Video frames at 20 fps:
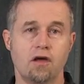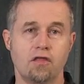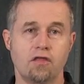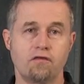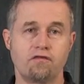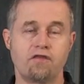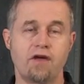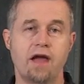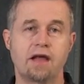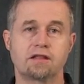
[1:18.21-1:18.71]

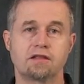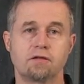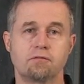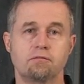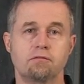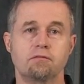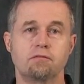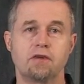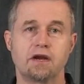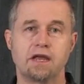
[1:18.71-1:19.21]
the fact that
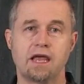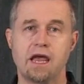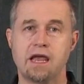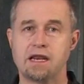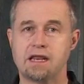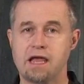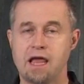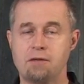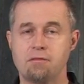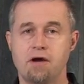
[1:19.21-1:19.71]

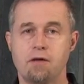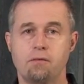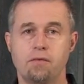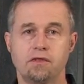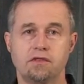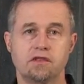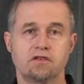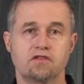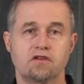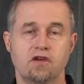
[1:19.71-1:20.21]
Brigade came up
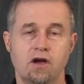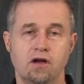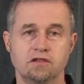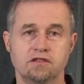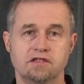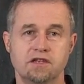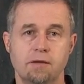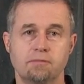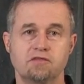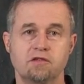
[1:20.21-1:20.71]
with this
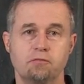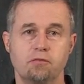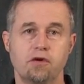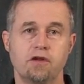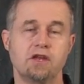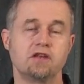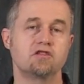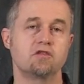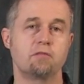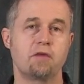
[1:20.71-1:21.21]
concept to
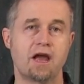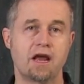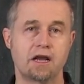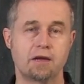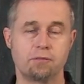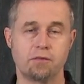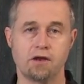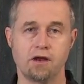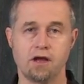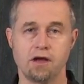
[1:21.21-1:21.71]
put into
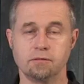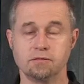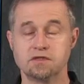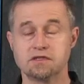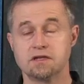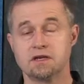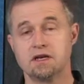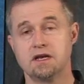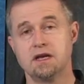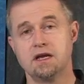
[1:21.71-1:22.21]
backup alarms.